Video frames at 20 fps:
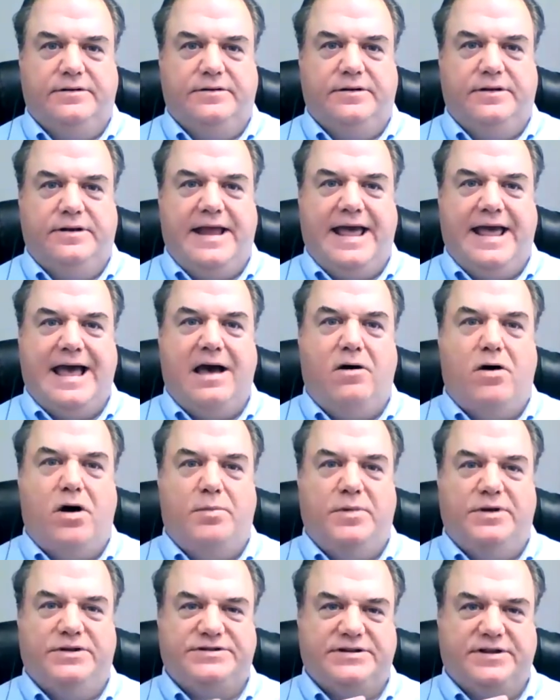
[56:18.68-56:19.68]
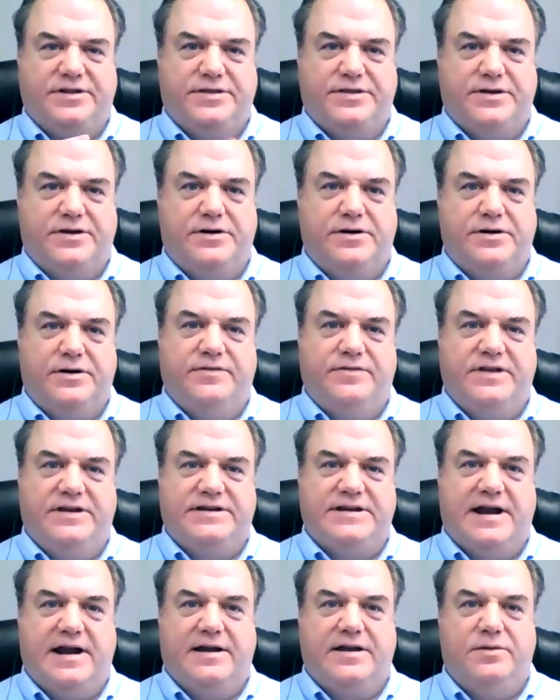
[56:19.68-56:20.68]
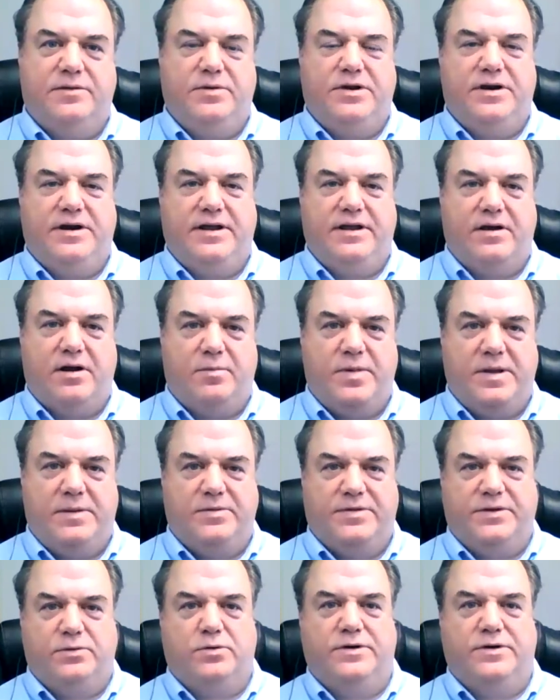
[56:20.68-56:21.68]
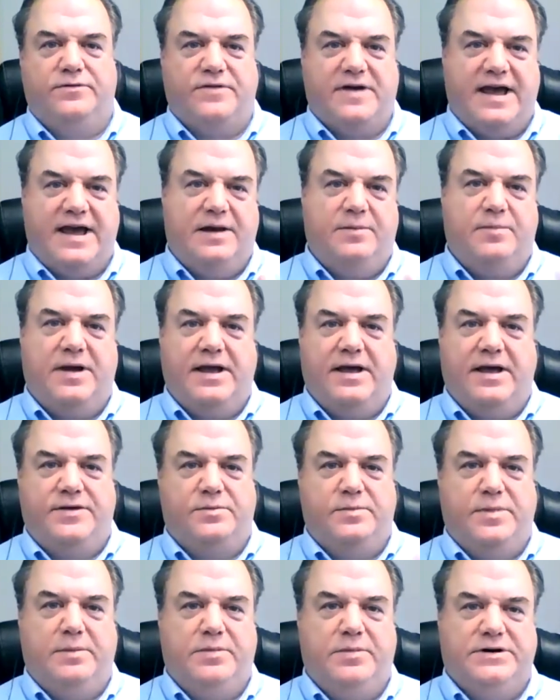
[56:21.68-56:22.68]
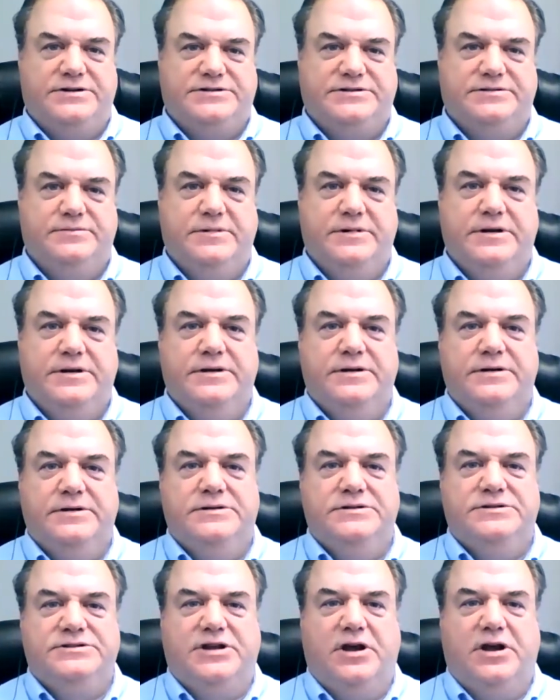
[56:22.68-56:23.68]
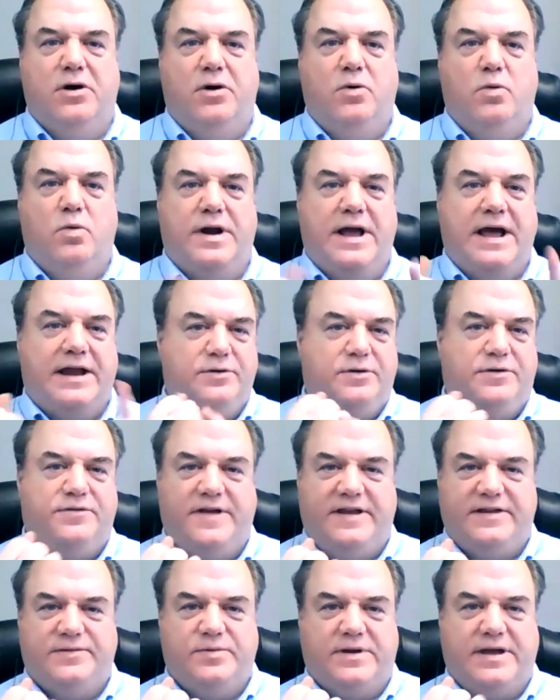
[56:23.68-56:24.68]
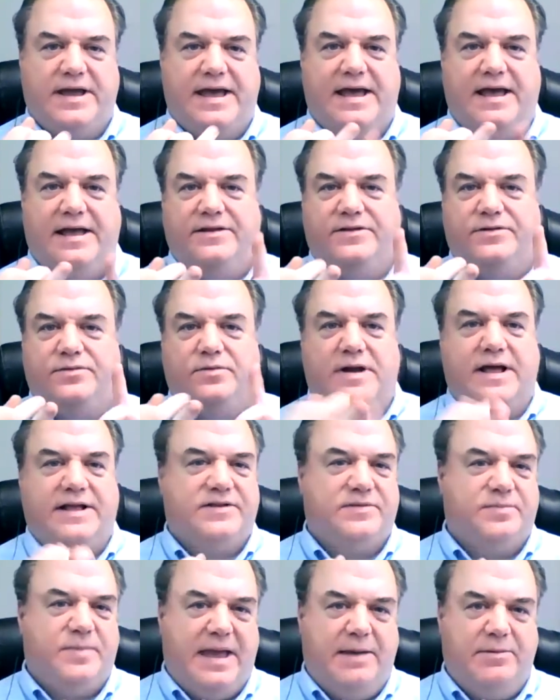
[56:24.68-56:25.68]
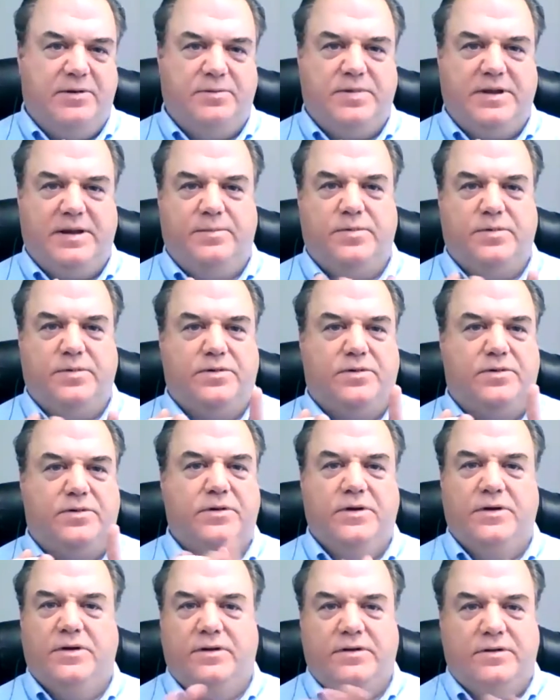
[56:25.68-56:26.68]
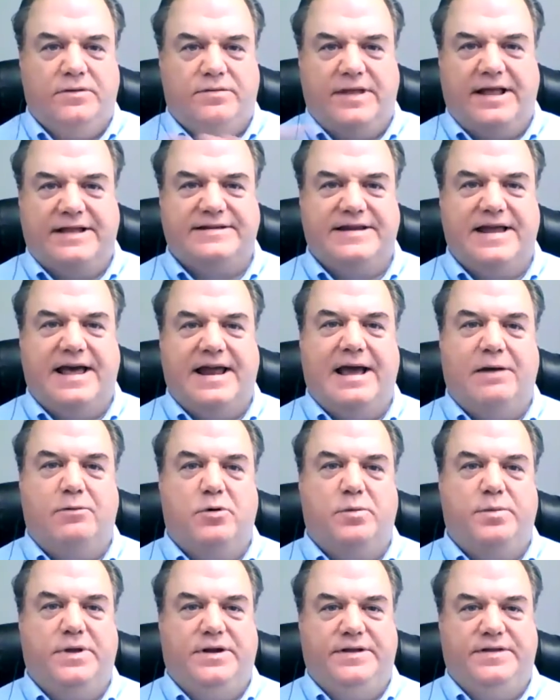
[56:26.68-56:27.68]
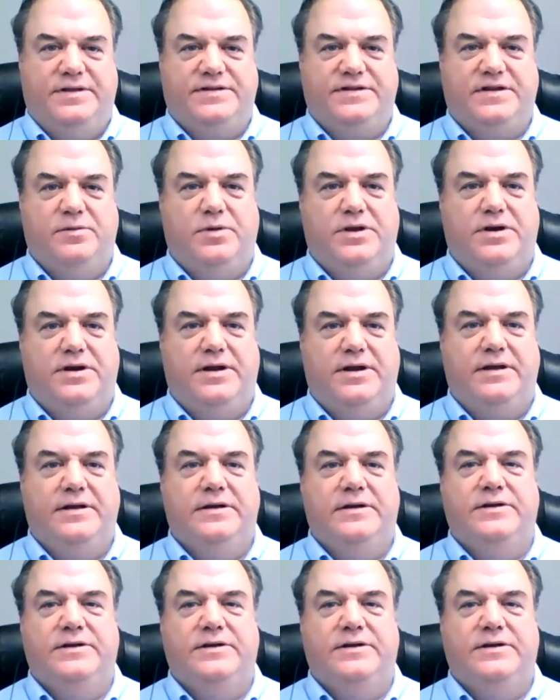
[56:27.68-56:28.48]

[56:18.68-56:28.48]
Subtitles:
Now almost a third of the entire community are people that were invited by other members. So we're not doing Facebook ads. We're not spamming people. That's not how we're building this community.